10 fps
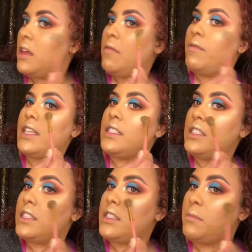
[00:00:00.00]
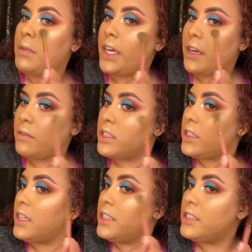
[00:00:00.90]
makes it disappear, which
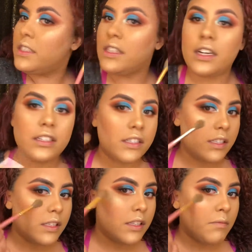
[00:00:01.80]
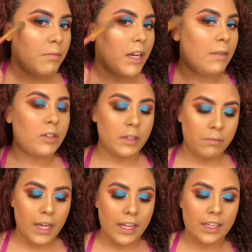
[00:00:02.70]
kind of sucks. But I'm only
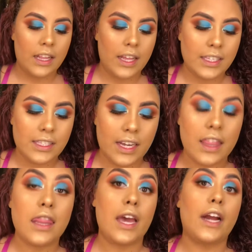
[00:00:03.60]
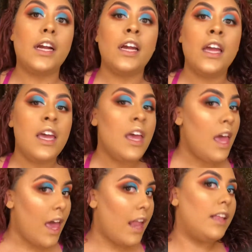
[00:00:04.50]
placing it there,
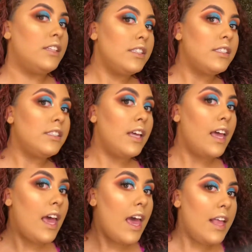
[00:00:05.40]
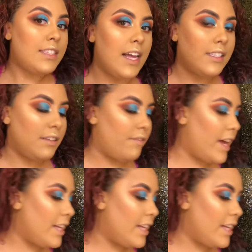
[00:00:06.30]
and then just intensify,